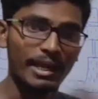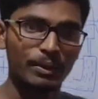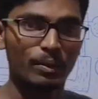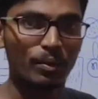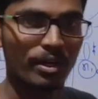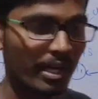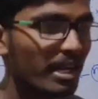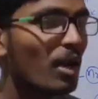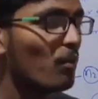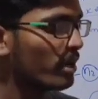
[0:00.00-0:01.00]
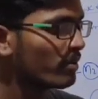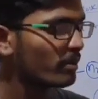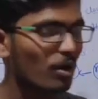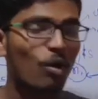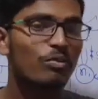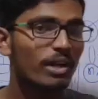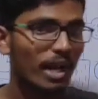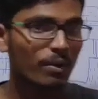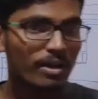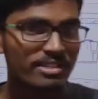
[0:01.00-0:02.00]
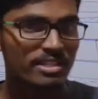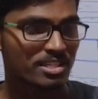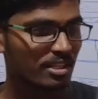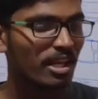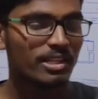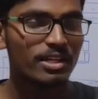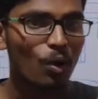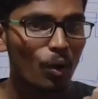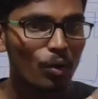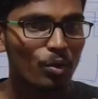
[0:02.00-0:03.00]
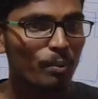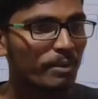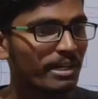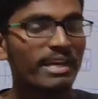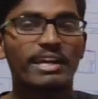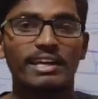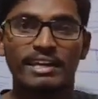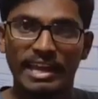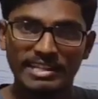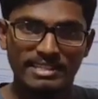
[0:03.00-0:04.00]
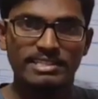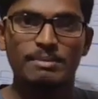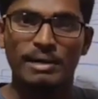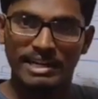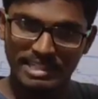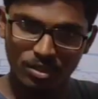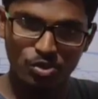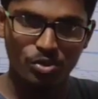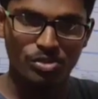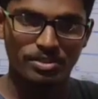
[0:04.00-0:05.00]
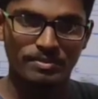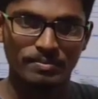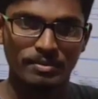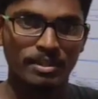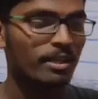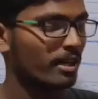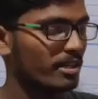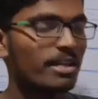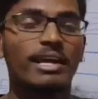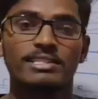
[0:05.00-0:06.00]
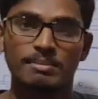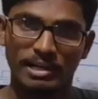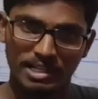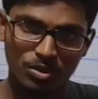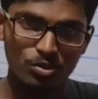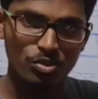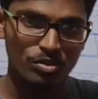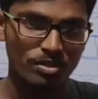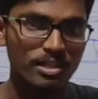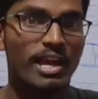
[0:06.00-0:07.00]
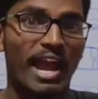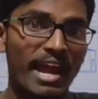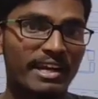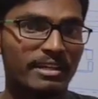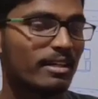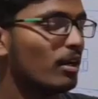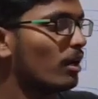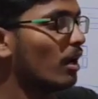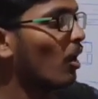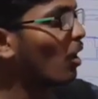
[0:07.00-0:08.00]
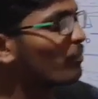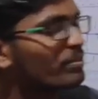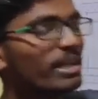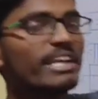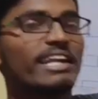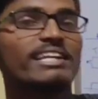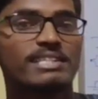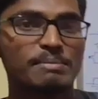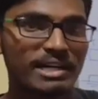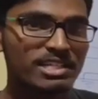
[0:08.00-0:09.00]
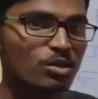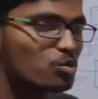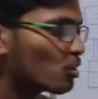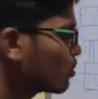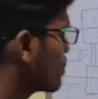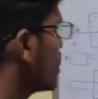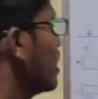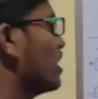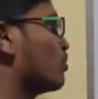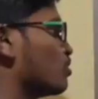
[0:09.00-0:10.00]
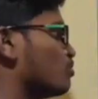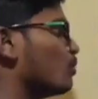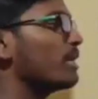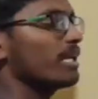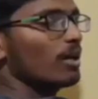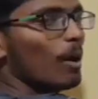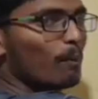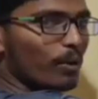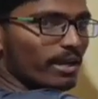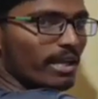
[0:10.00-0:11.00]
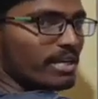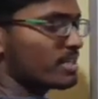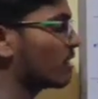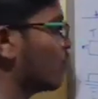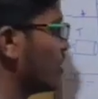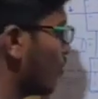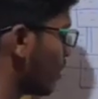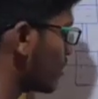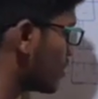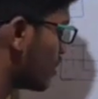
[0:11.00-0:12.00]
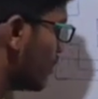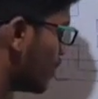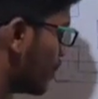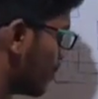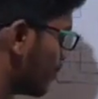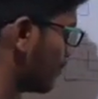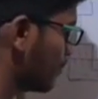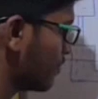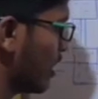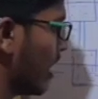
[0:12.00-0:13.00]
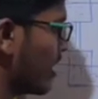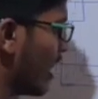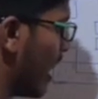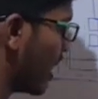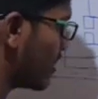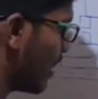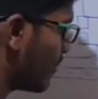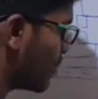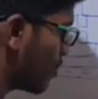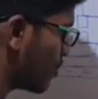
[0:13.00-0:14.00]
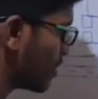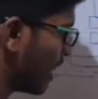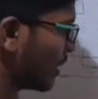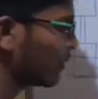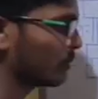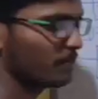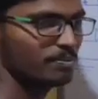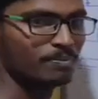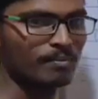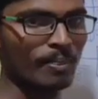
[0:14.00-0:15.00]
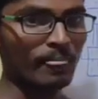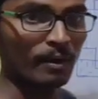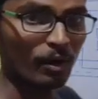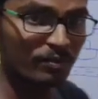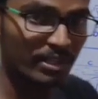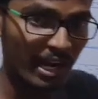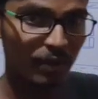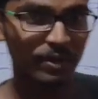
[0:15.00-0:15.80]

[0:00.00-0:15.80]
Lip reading: N2. Right? Whenever after ionization, that oil droplet gains some additional charges. Right? And after gaining some additional charges, it was moving in the upward direction with a velocity v2, and I will charges N2. After